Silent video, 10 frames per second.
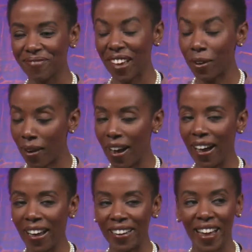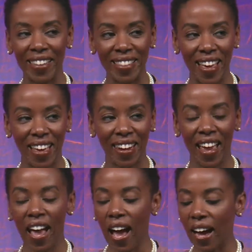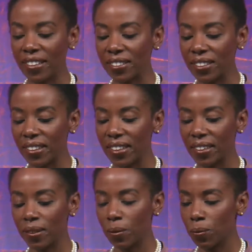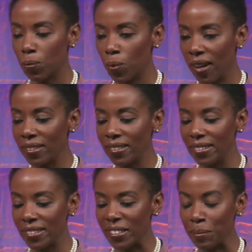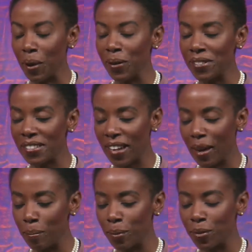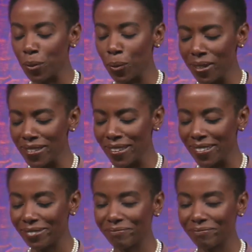I cried, and then I took one small step towards it.